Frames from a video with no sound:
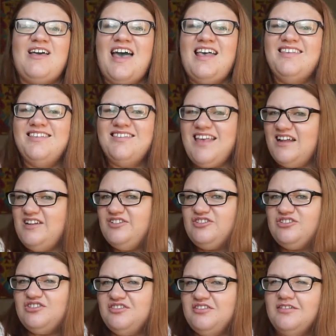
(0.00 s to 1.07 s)

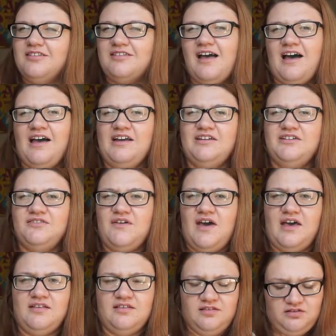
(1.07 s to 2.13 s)
essentials kind of
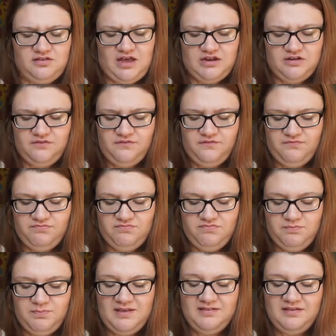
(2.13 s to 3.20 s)
esque, kind of
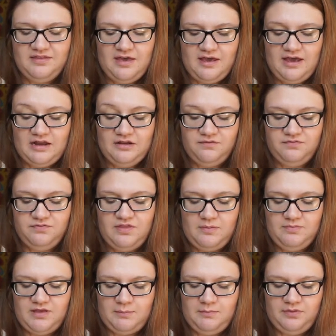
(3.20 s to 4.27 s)
basically they're kind of
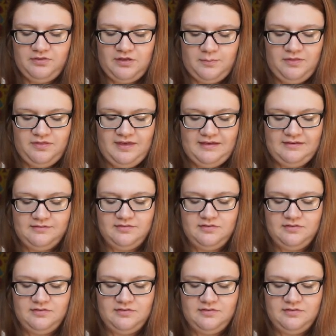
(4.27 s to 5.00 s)
them type of things.